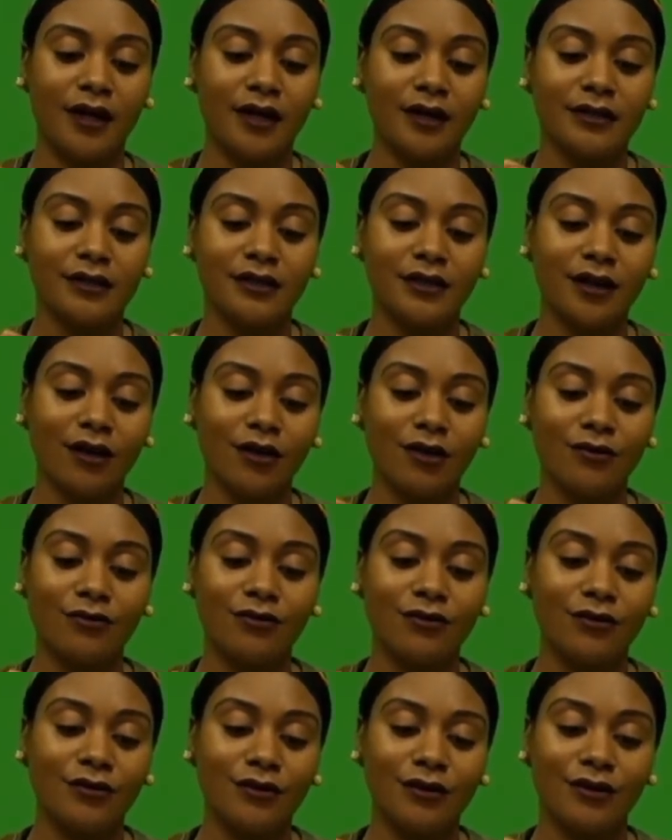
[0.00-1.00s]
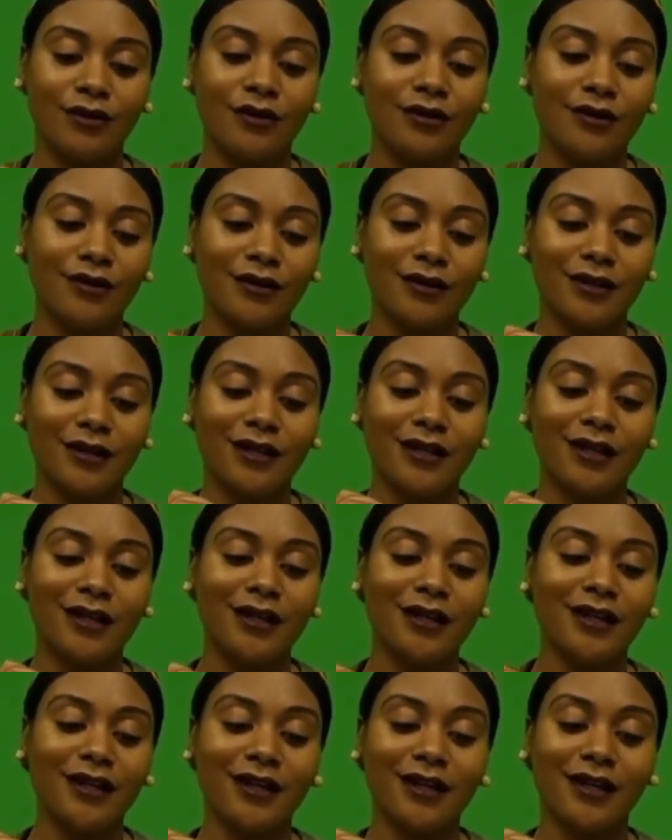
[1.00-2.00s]
So
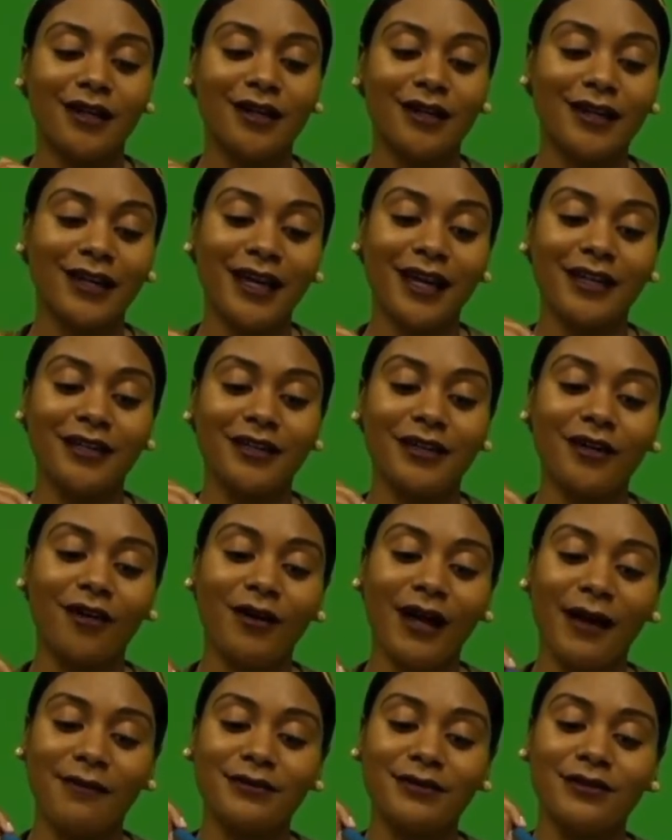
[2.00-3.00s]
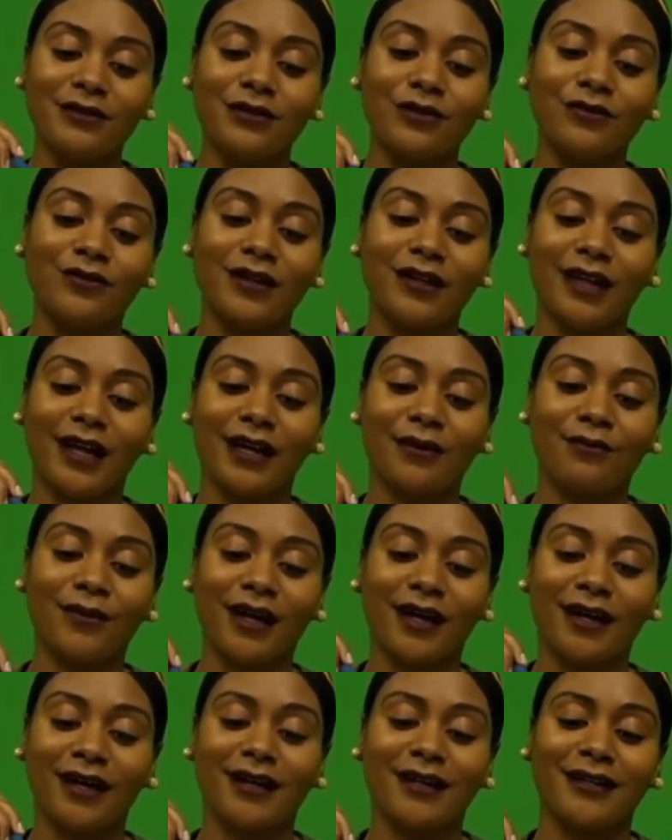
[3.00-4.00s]
again, you don't have to do it like
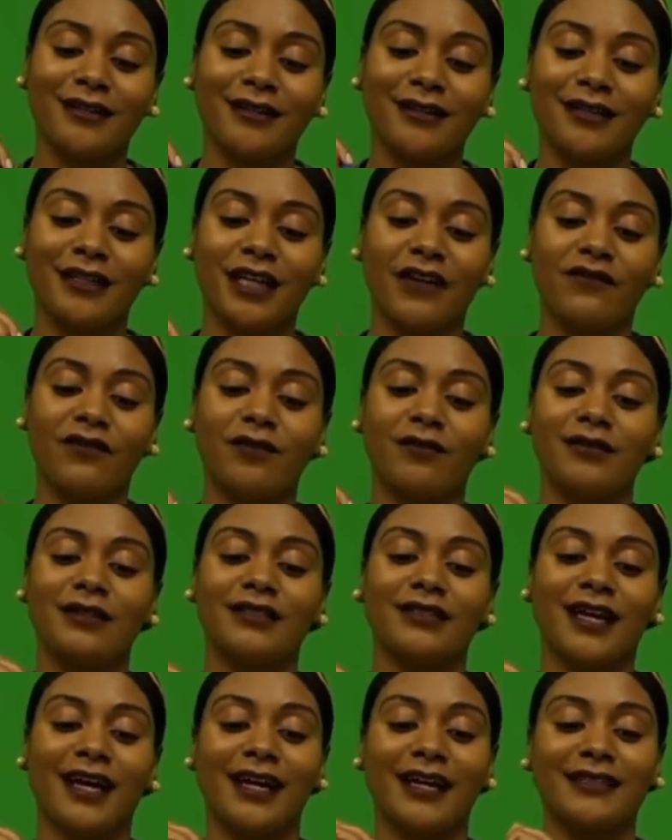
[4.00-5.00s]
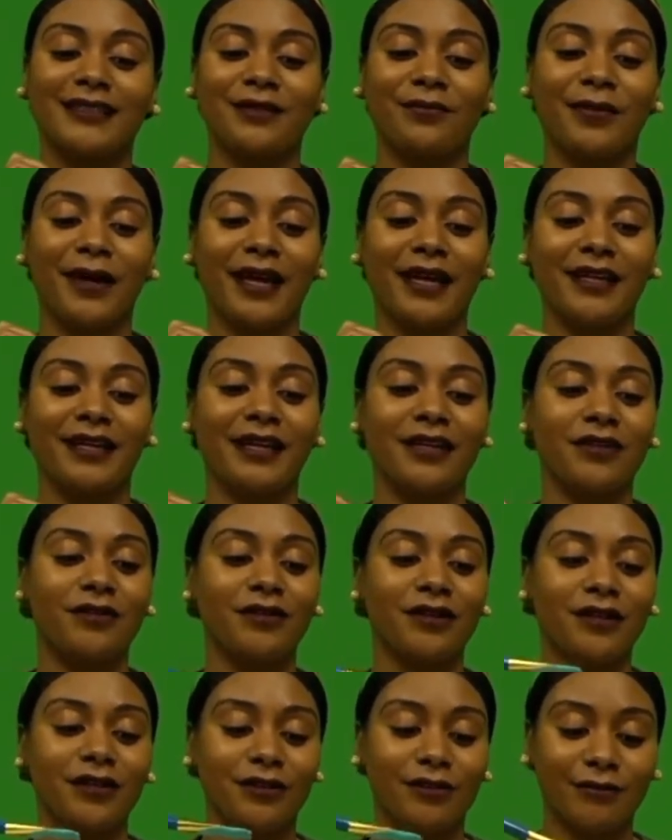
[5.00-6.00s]
mine. If you decide to paint it, you
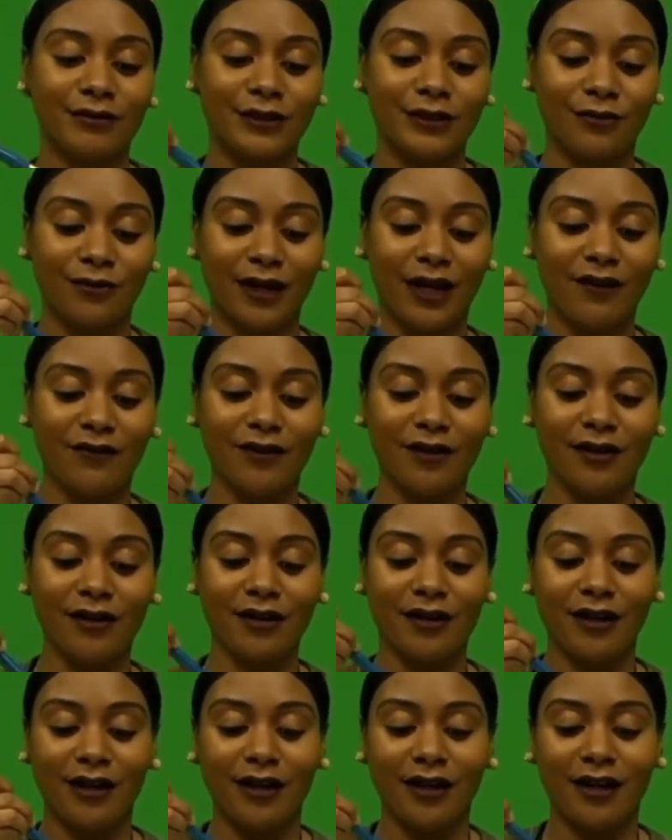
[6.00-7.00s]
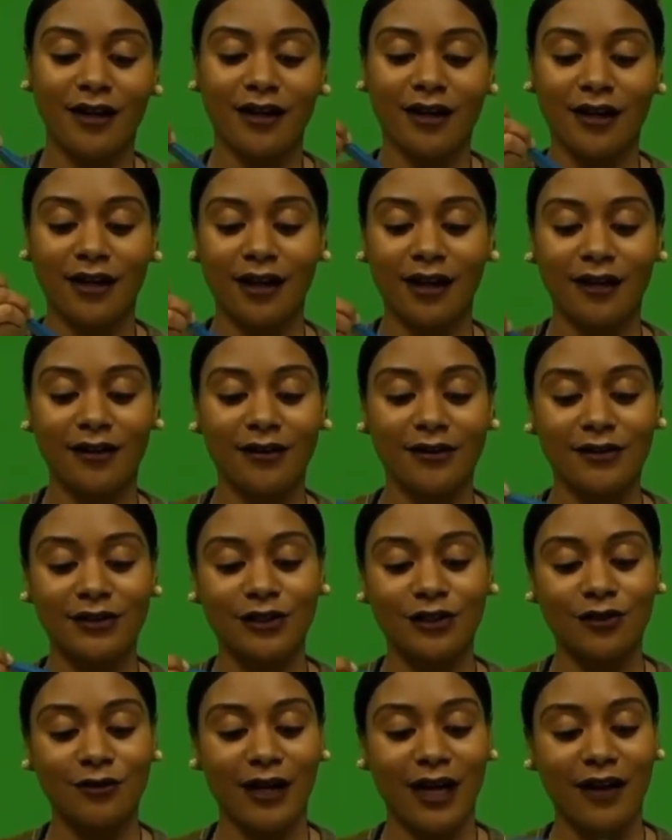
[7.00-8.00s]
can use whatever colors
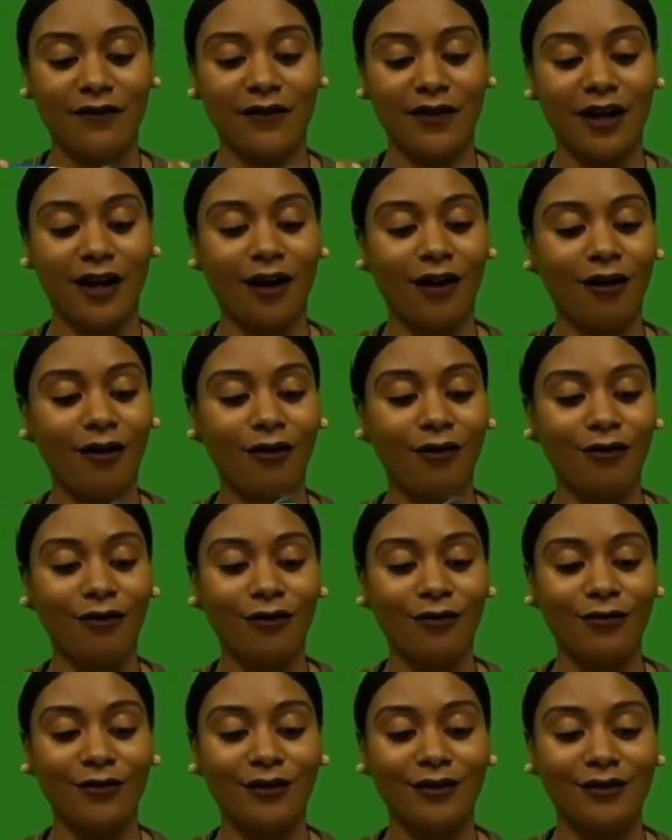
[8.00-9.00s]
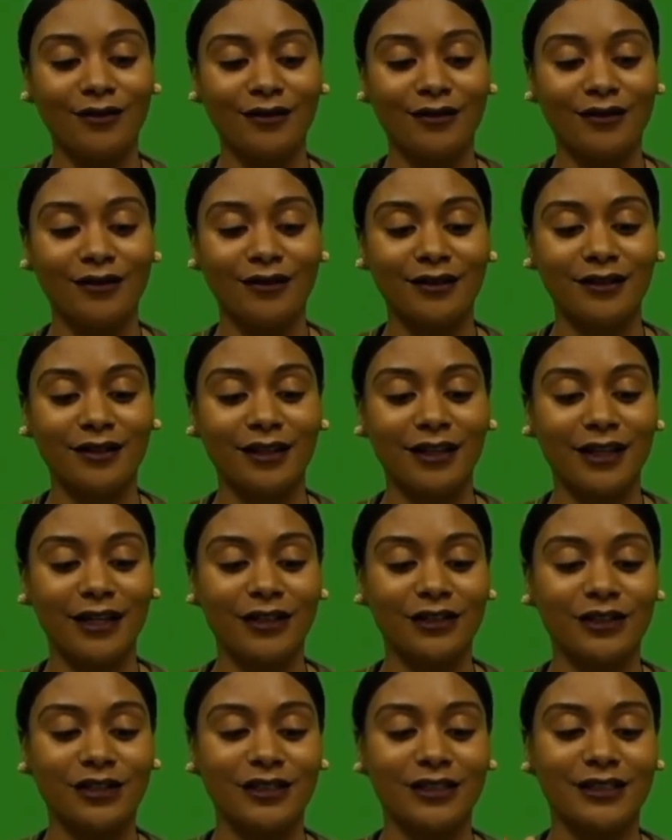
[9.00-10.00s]
you have at home and
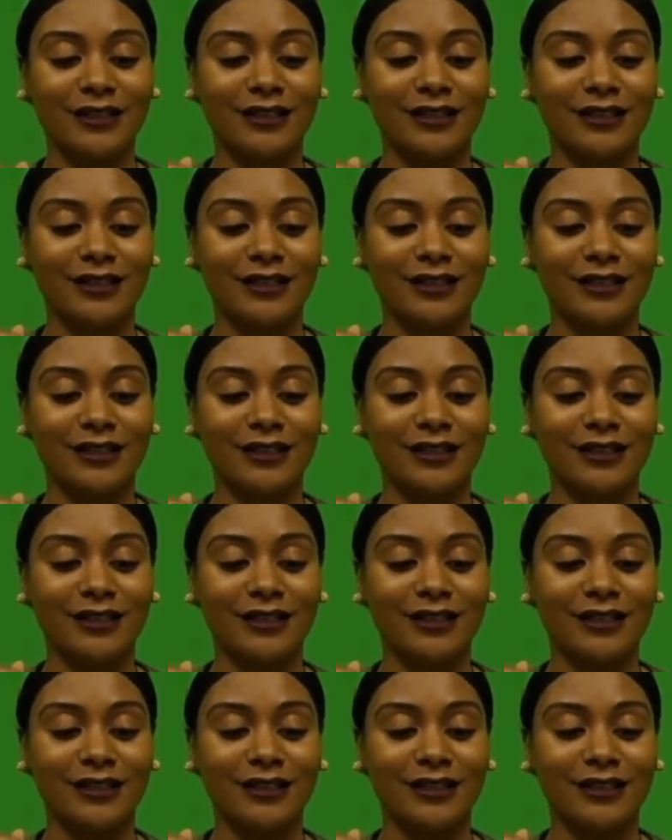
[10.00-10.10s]
just